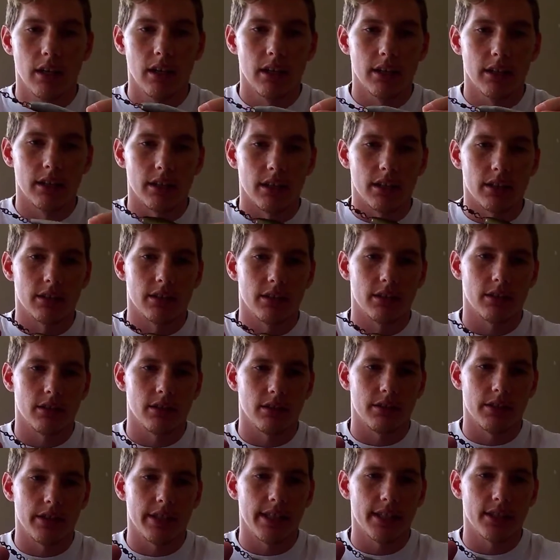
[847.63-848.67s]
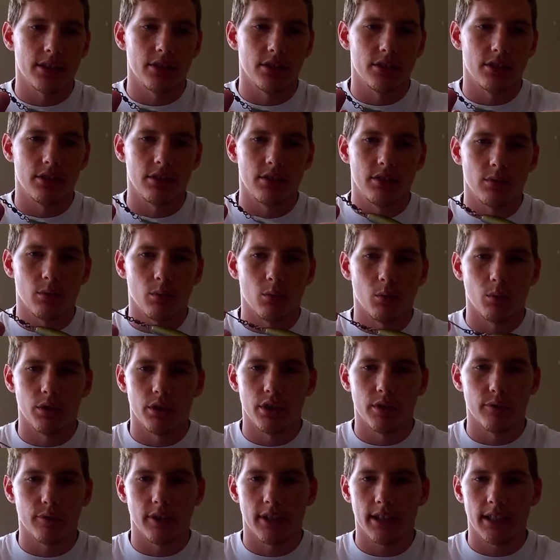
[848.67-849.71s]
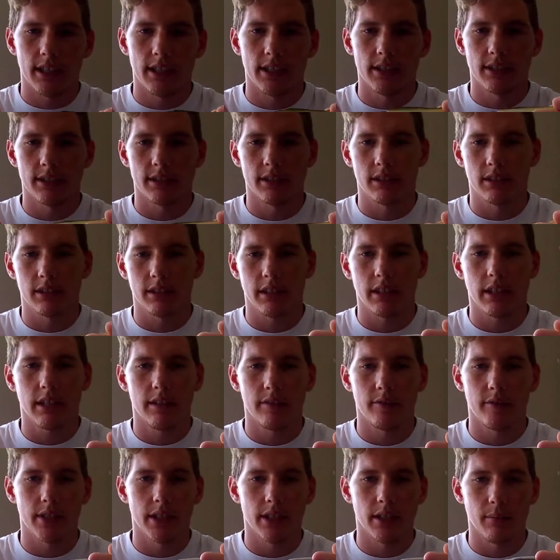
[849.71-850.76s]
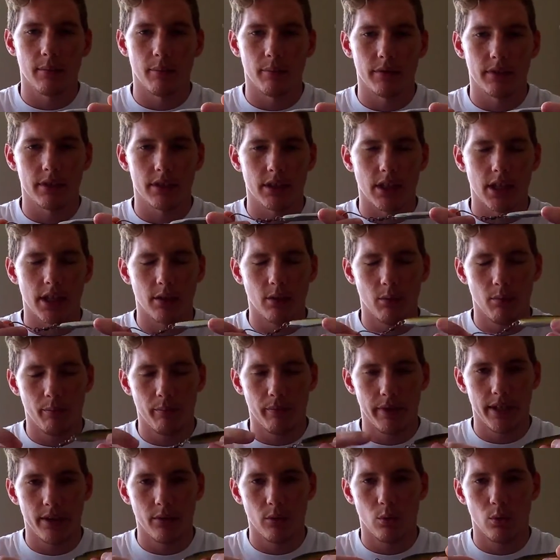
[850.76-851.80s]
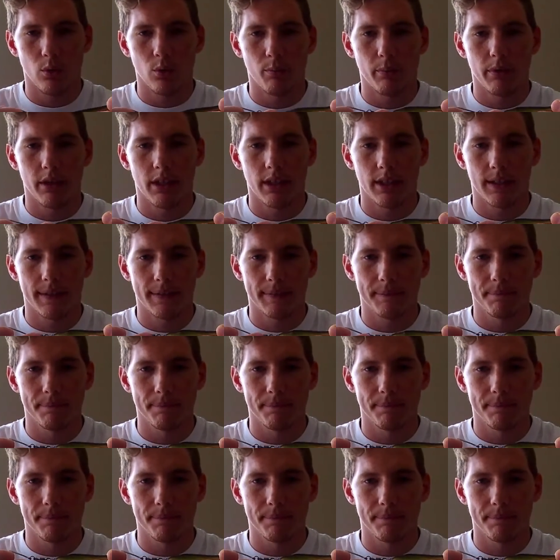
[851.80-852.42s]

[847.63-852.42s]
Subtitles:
you get all your different colors. I've made all my